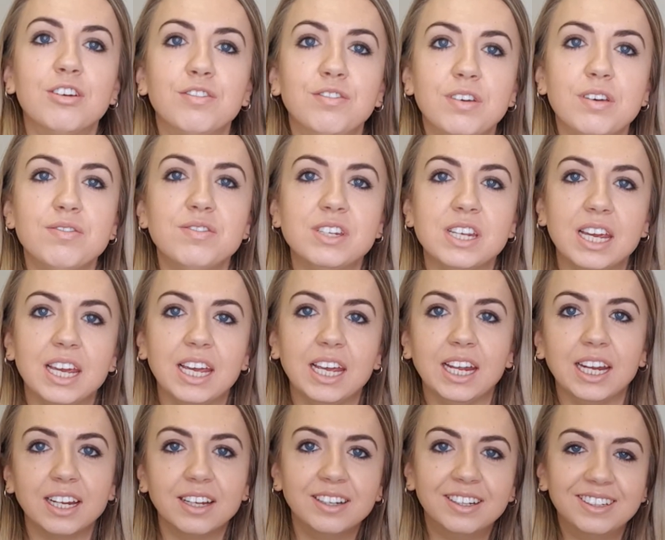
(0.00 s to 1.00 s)

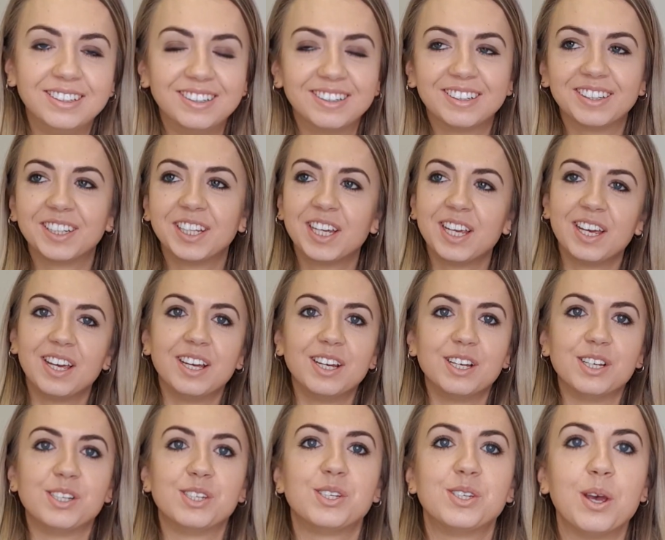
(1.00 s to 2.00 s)
15,
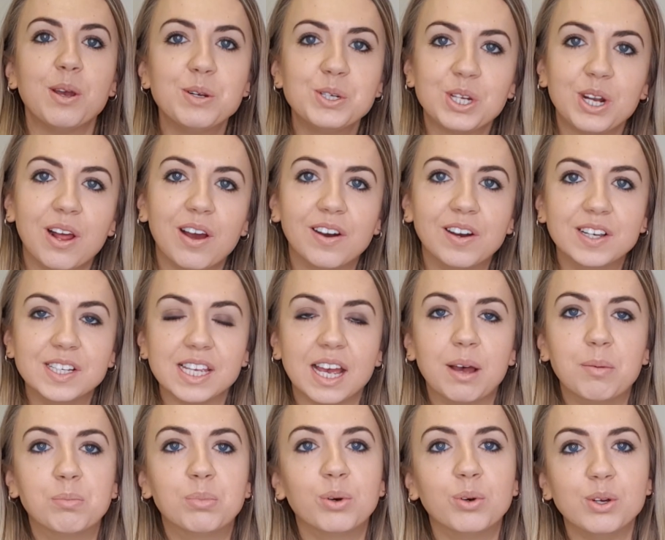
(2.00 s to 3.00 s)
socialise
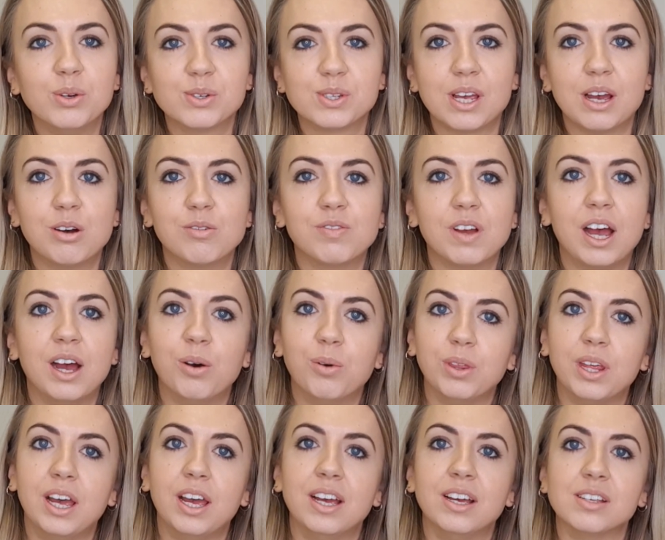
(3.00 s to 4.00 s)
and put yourself out
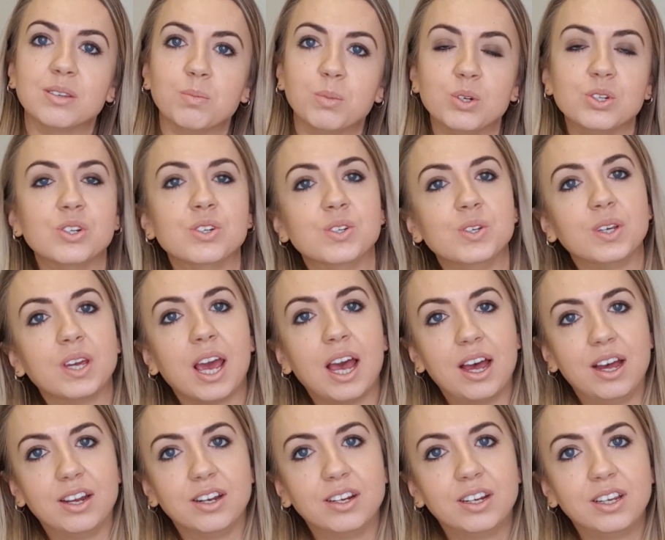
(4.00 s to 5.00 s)
there as much as you
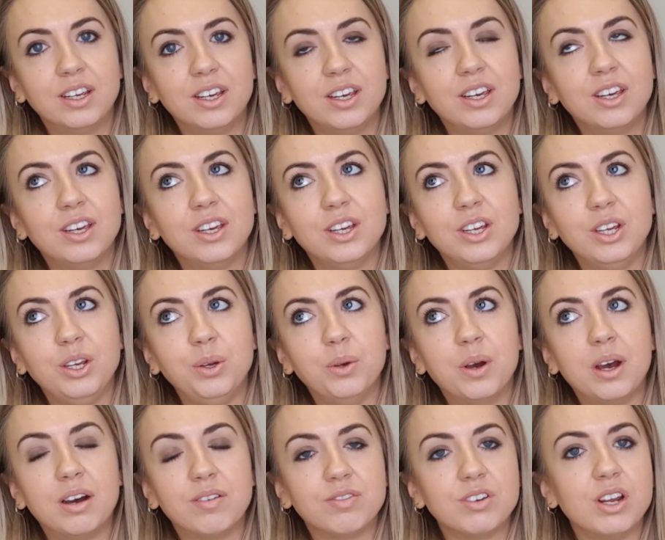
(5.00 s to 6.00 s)
can. You
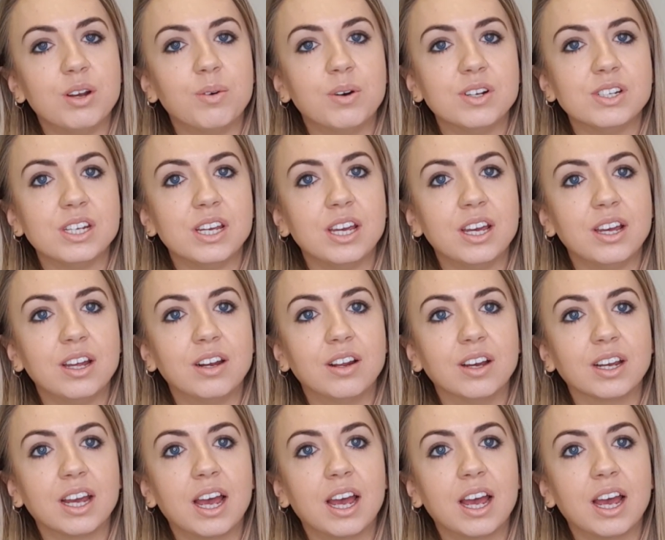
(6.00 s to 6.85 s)
have no idea like